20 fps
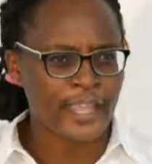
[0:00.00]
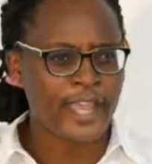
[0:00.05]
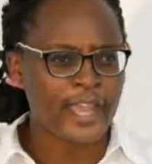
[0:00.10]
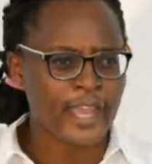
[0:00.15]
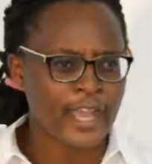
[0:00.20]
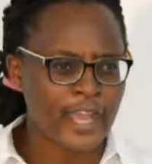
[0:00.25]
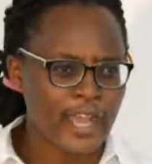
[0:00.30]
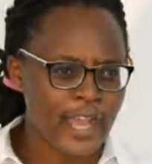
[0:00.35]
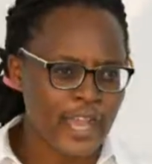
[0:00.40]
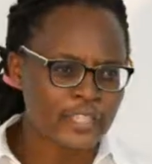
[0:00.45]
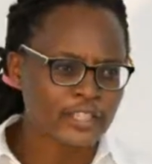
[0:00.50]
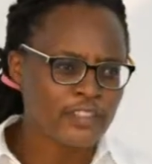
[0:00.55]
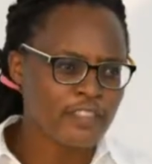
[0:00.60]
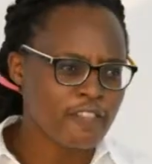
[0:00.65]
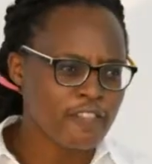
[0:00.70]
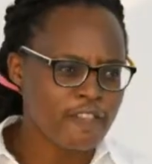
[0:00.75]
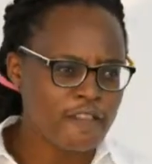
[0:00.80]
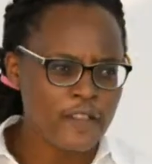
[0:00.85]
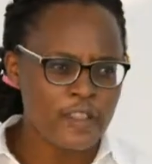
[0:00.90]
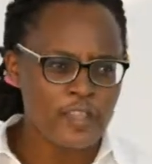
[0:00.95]
yeah, I
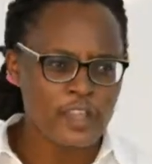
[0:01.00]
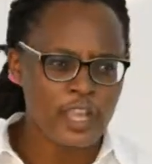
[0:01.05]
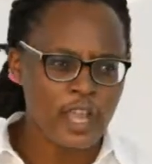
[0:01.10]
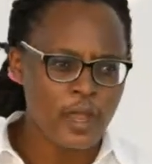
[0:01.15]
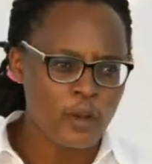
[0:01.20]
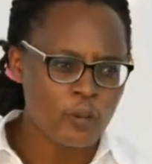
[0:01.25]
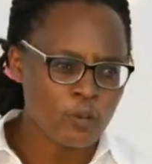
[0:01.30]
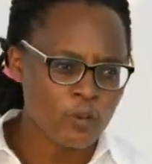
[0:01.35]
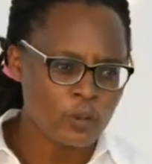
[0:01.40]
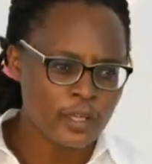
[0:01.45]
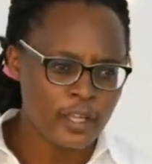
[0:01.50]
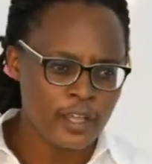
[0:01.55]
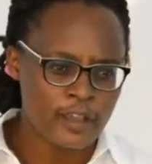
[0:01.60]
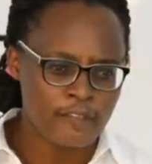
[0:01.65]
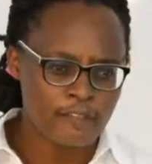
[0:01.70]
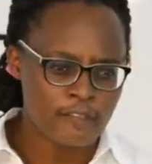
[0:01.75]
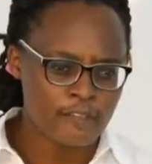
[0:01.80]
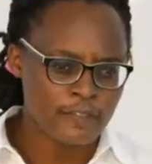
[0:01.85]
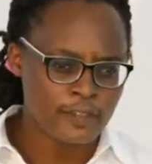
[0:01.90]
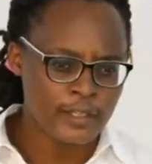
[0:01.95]
think I would
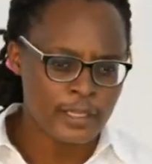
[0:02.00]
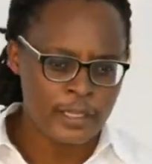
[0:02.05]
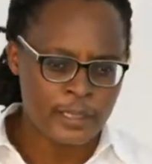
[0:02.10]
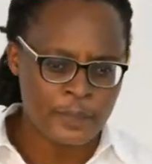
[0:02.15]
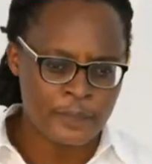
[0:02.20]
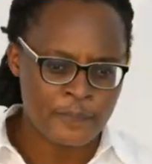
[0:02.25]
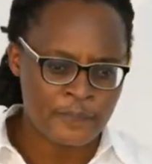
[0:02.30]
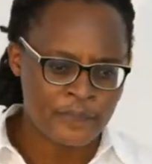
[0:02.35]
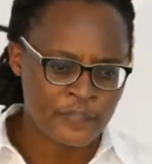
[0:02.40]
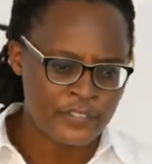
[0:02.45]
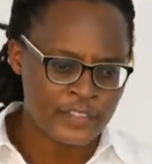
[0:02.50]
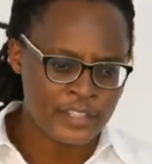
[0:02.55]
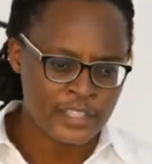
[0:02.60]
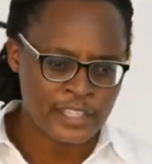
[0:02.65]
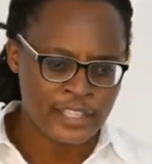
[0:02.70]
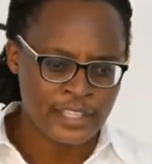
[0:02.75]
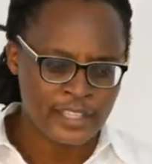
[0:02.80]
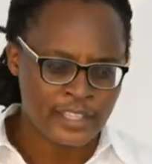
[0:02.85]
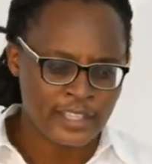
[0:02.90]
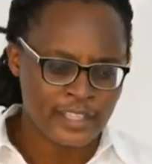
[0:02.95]
have,
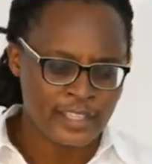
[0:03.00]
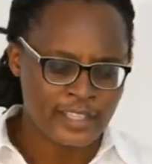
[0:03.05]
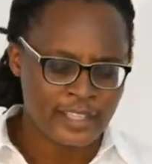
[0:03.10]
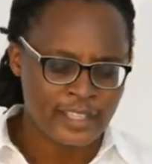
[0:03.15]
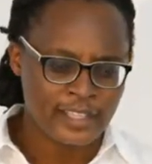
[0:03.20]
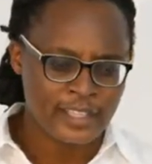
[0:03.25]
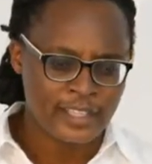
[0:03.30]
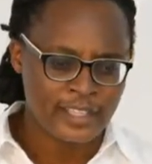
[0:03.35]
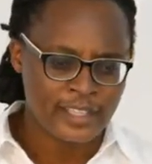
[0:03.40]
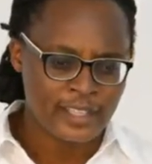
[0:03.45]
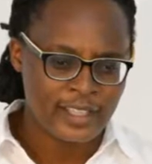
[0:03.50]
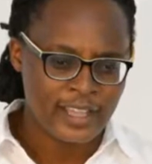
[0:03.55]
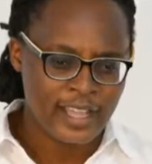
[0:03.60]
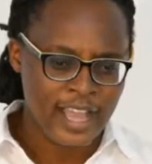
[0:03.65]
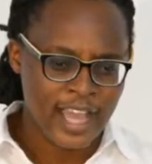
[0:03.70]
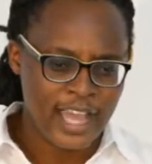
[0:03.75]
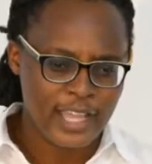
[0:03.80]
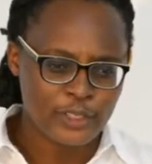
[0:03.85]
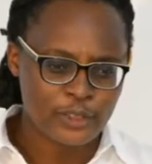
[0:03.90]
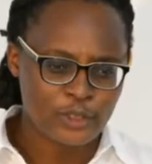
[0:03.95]

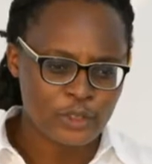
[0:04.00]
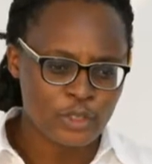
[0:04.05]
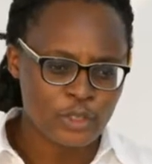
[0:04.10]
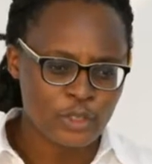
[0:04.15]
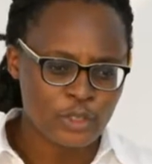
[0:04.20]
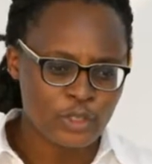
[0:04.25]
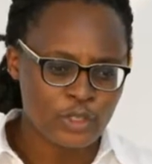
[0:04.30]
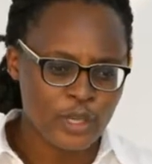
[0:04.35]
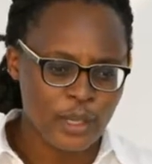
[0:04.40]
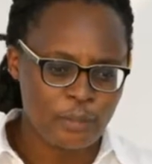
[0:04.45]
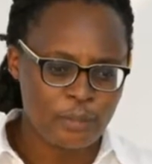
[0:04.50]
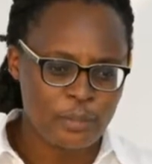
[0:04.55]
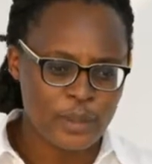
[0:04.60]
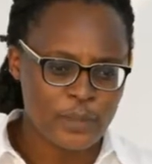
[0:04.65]
I don't know,